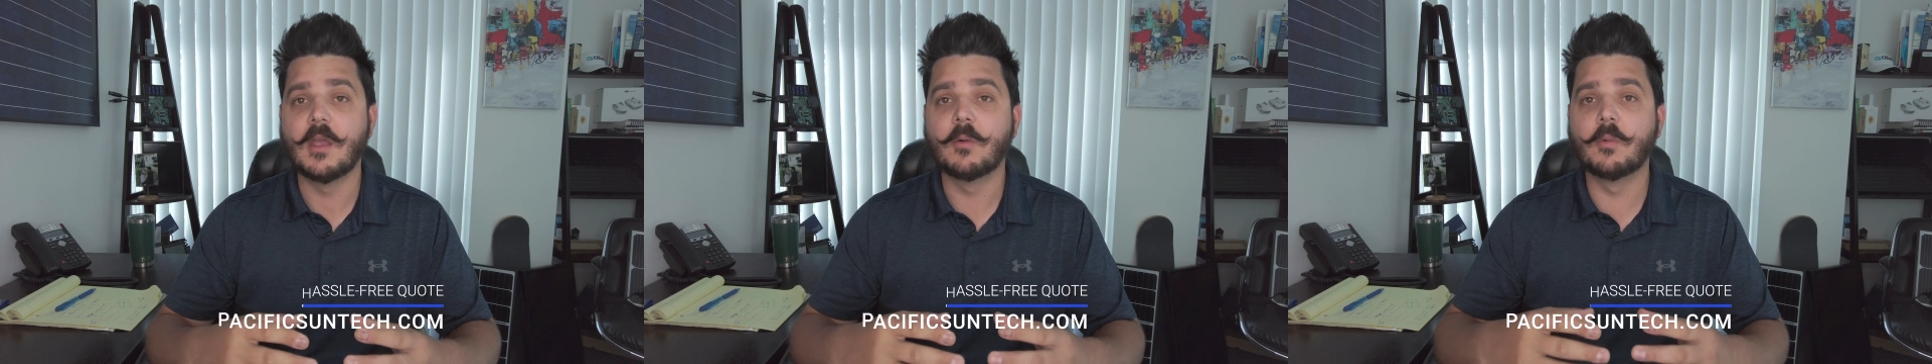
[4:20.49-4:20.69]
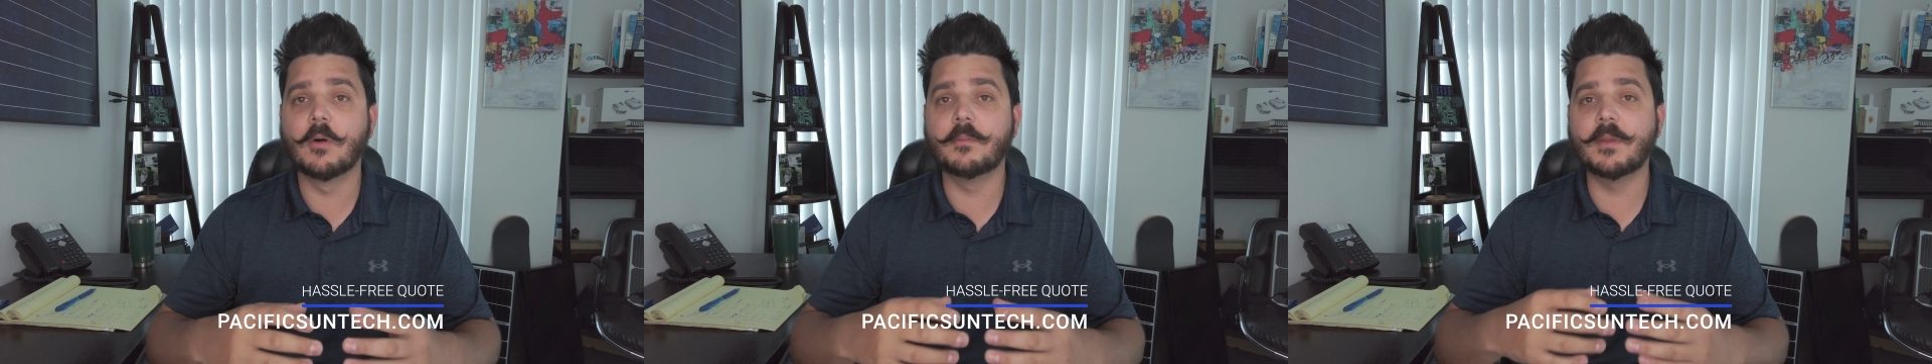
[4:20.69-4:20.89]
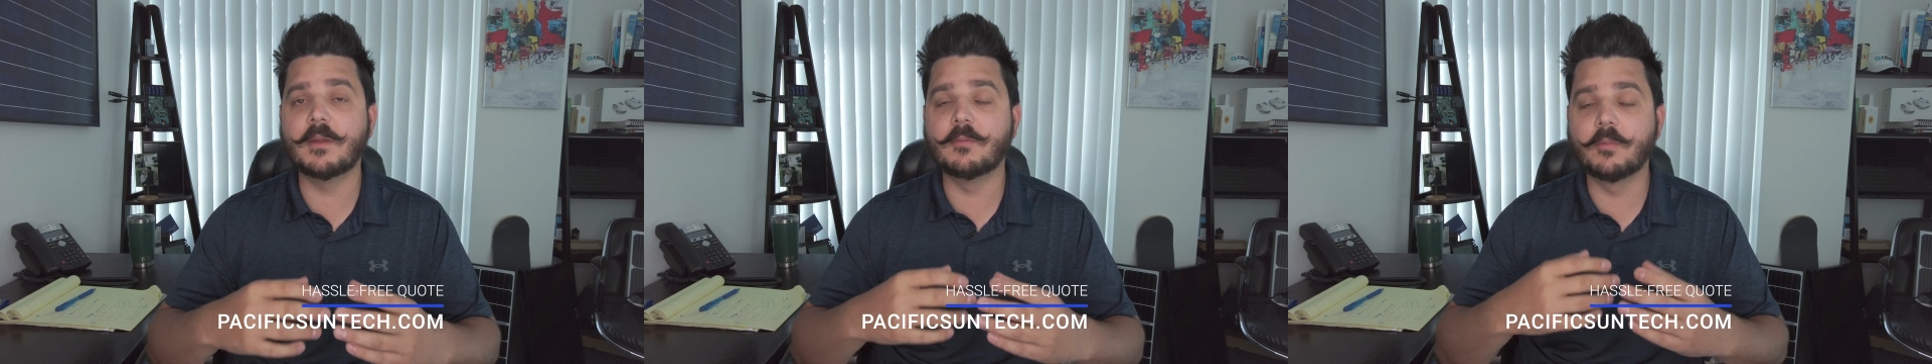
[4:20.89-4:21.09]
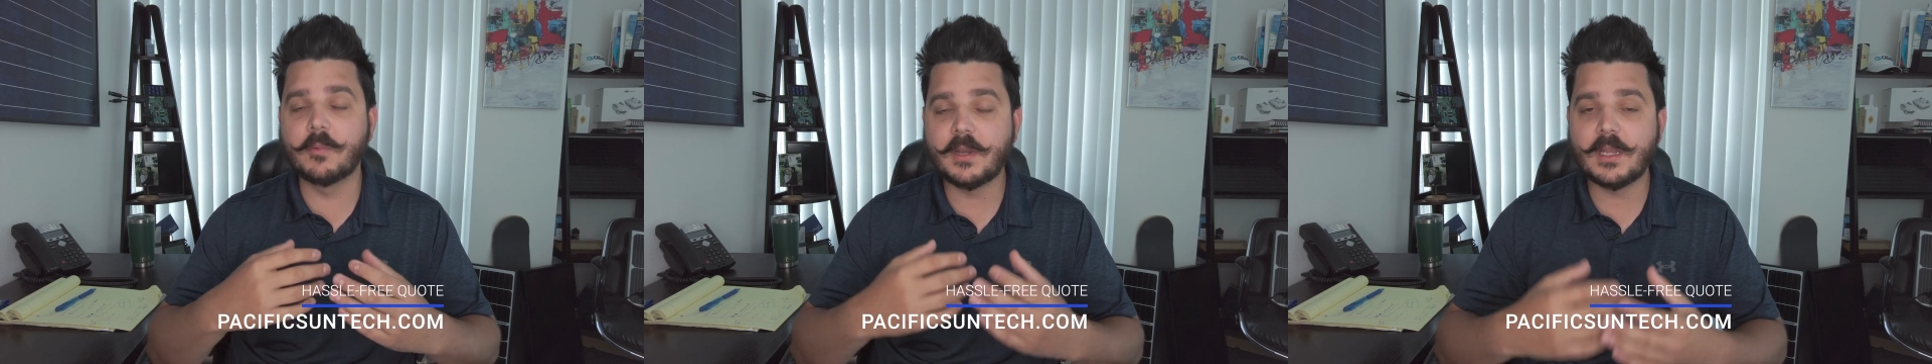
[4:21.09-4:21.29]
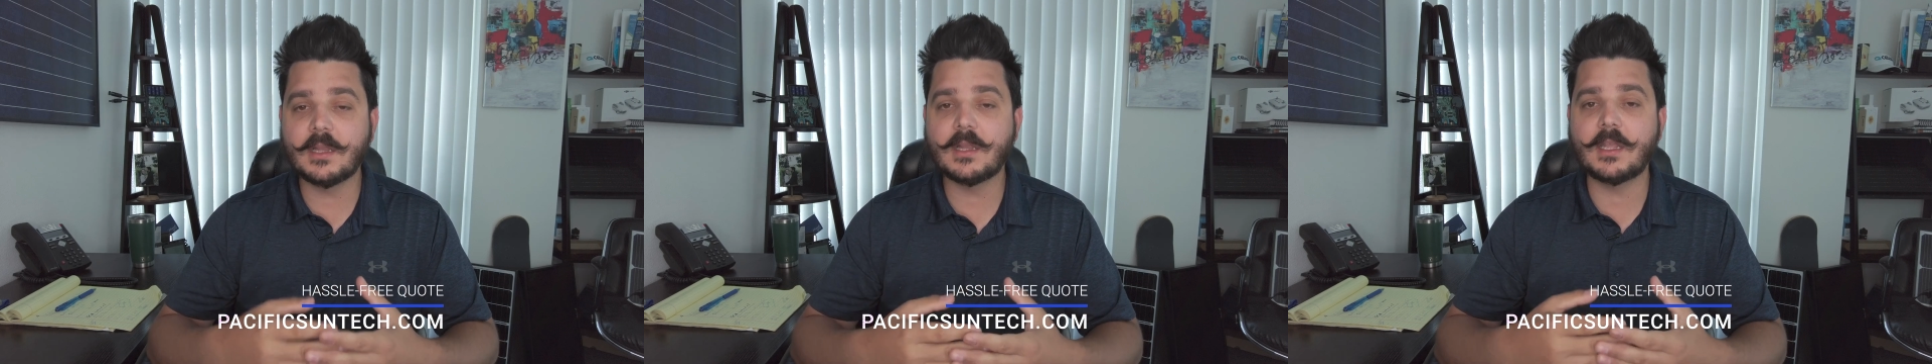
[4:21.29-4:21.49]
will be
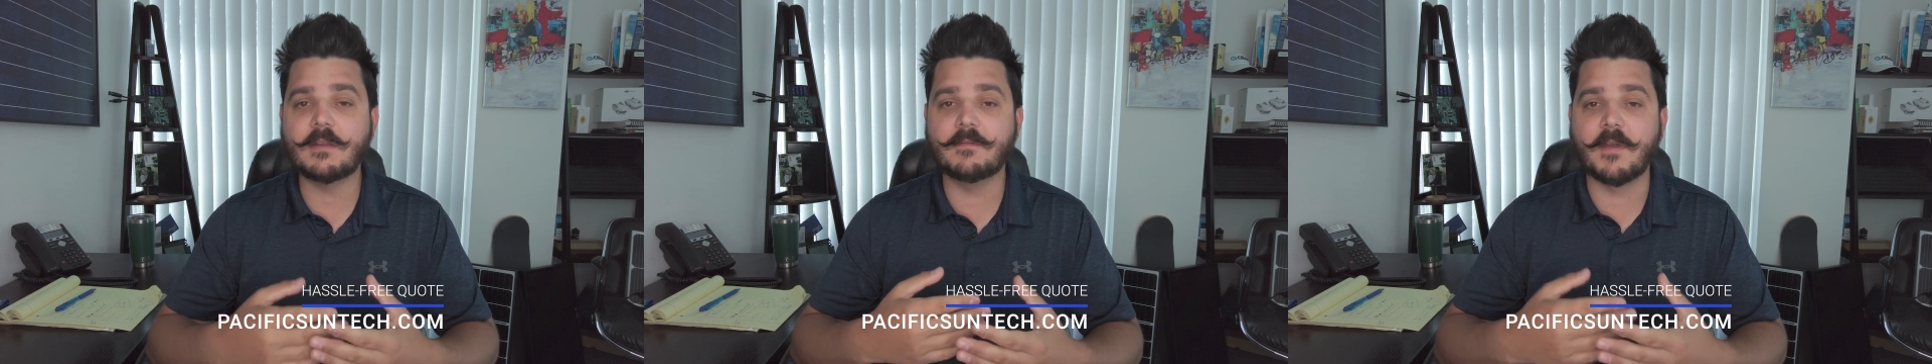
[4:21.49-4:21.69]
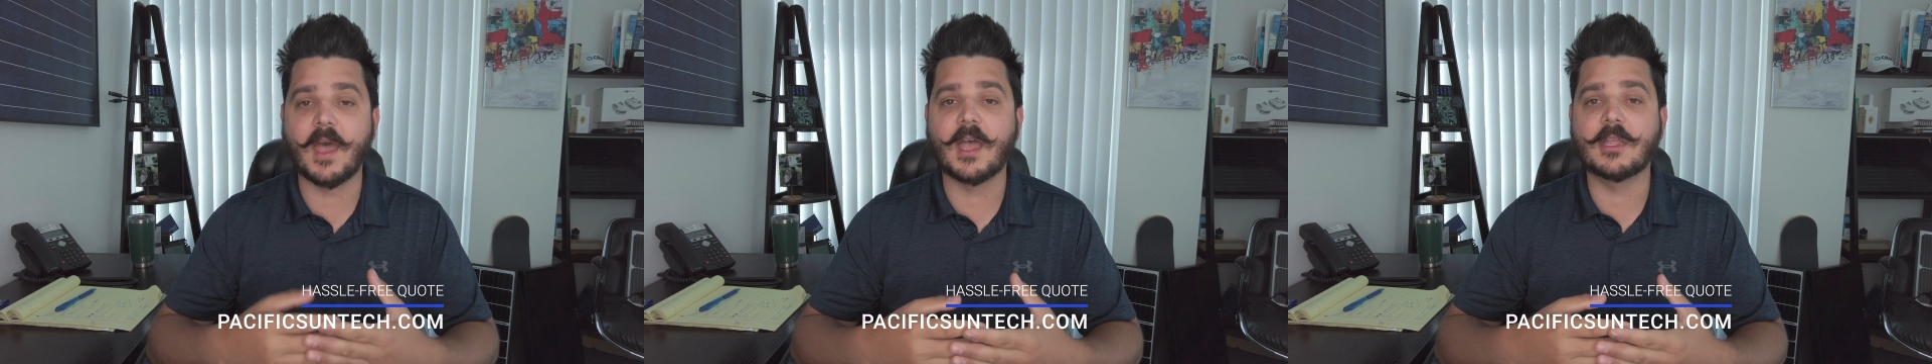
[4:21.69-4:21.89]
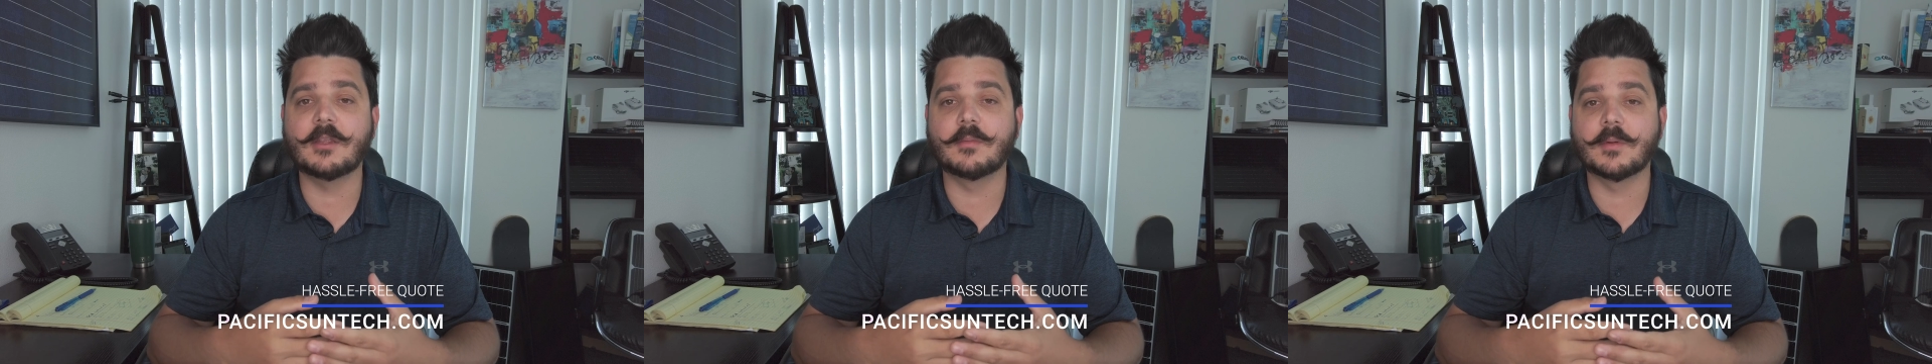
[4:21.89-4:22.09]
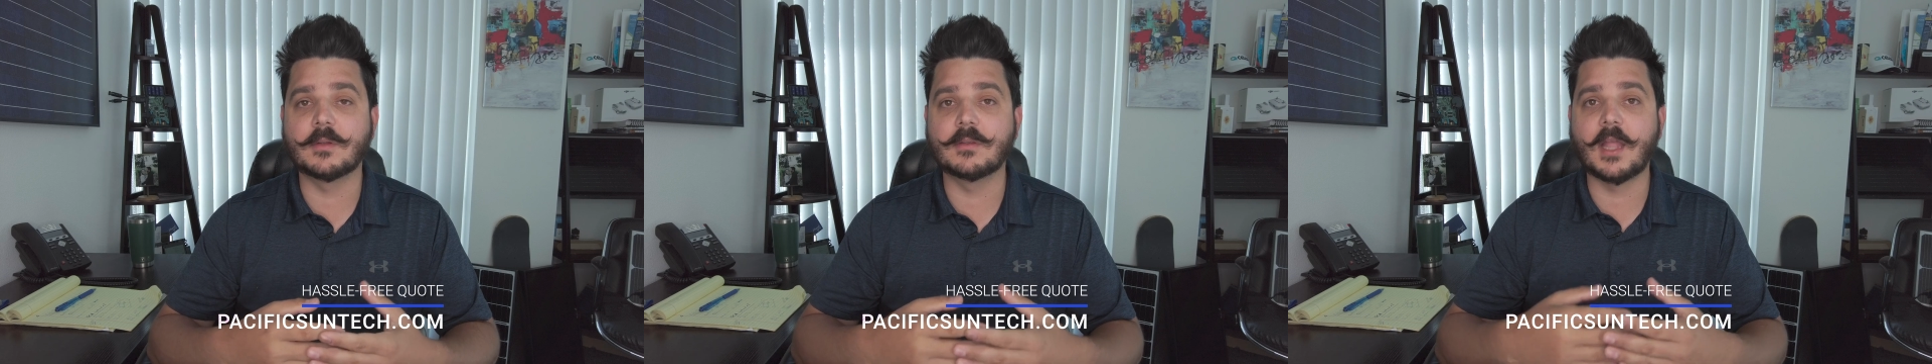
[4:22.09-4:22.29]
really valuable,